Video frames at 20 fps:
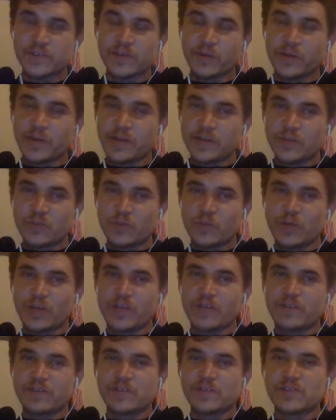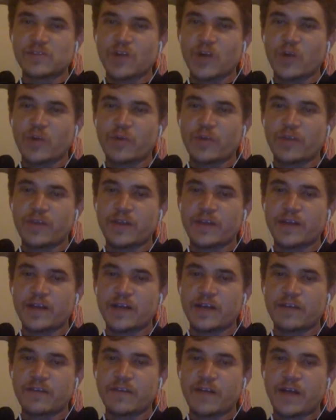So he doesn't want to even start with any
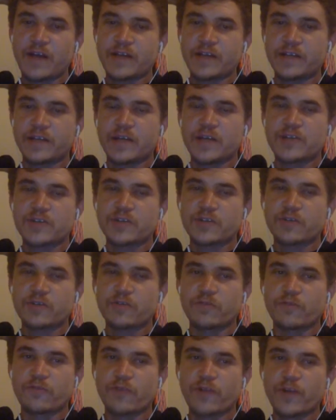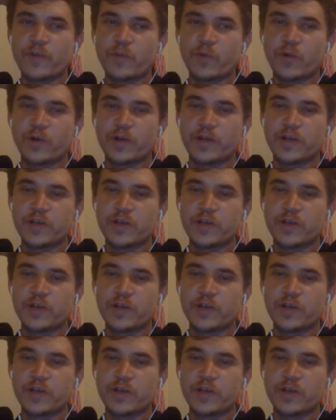kind of ideological framework.